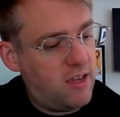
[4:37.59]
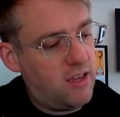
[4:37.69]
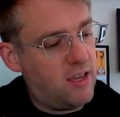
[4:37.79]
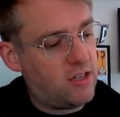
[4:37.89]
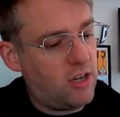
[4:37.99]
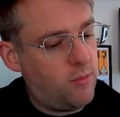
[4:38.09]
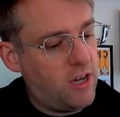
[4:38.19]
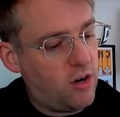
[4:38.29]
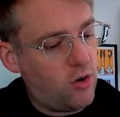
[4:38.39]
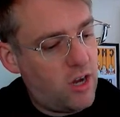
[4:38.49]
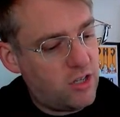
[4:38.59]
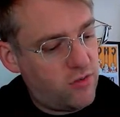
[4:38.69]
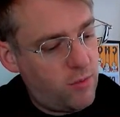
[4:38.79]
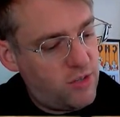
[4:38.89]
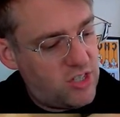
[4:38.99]
is going to be across
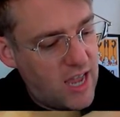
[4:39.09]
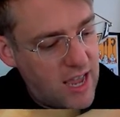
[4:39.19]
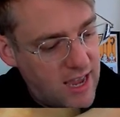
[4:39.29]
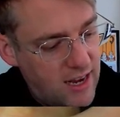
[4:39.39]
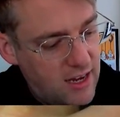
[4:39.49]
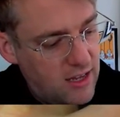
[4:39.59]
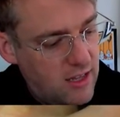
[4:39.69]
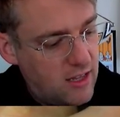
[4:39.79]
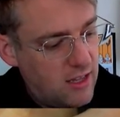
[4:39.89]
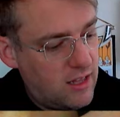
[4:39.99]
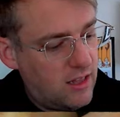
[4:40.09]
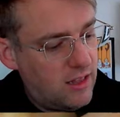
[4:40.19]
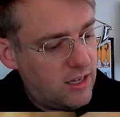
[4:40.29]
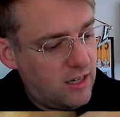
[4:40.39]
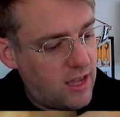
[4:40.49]
from side
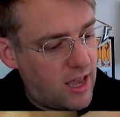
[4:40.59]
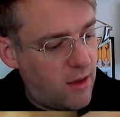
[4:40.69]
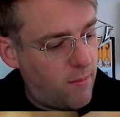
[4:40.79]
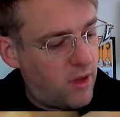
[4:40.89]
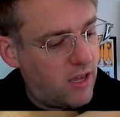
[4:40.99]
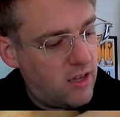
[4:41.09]
little m.